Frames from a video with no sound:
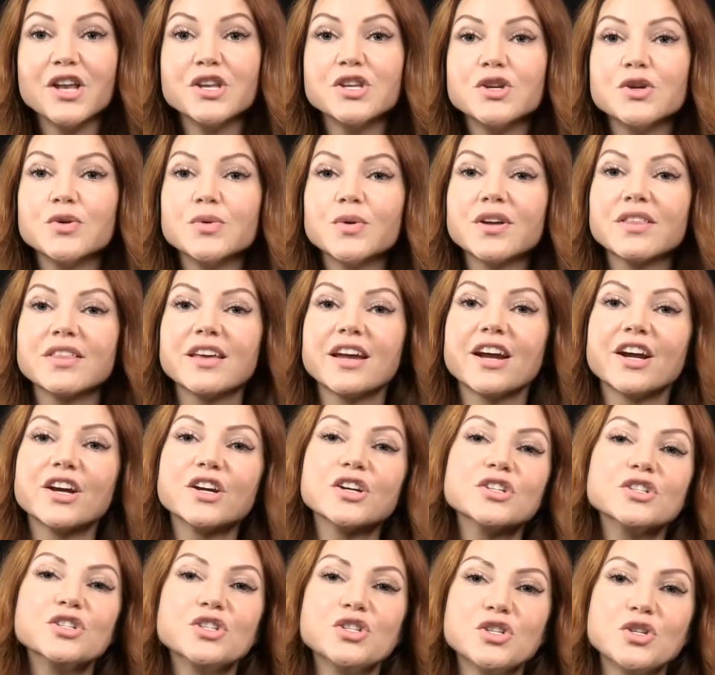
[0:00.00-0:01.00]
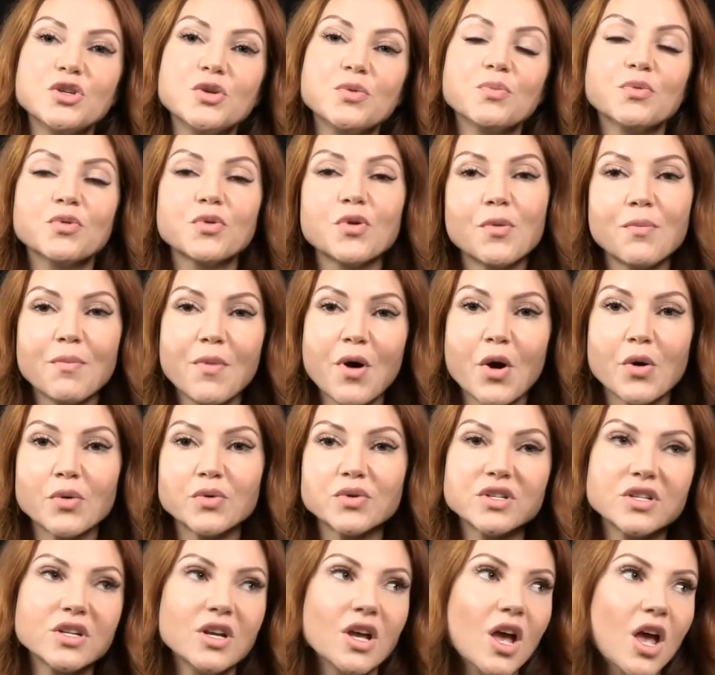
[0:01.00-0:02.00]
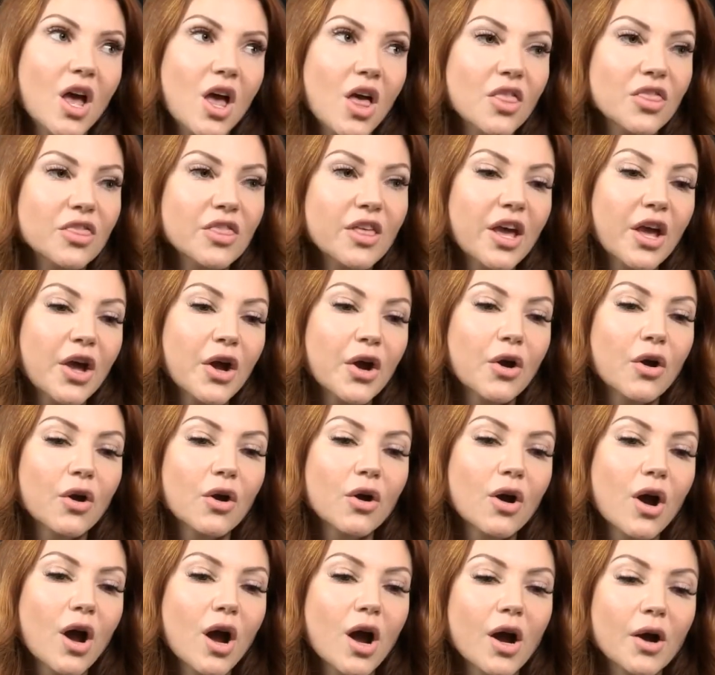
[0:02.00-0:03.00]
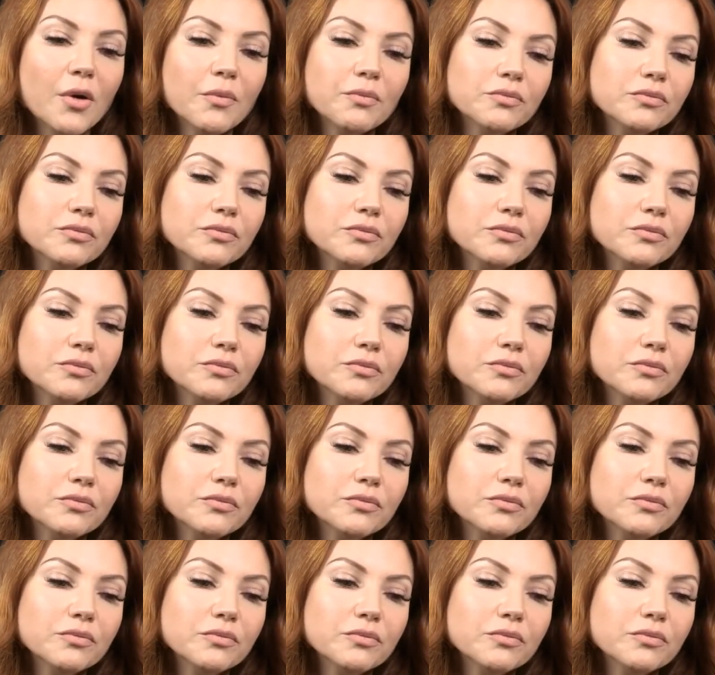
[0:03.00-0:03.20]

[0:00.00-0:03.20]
and you are there to promote their,